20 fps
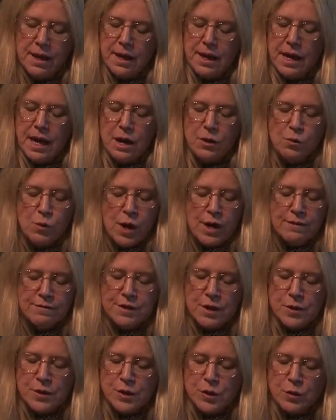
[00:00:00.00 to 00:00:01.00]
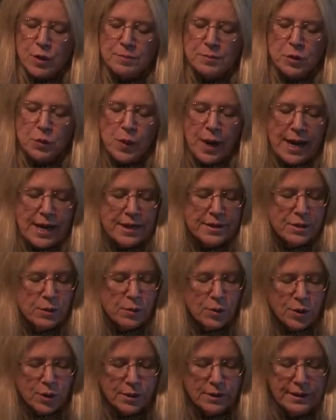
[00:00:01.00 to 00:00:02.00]
And what of those swept away in the
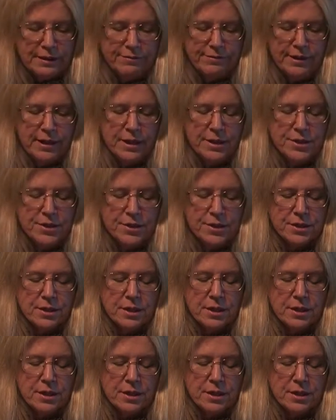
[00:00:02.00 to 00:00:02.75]
worldly floods?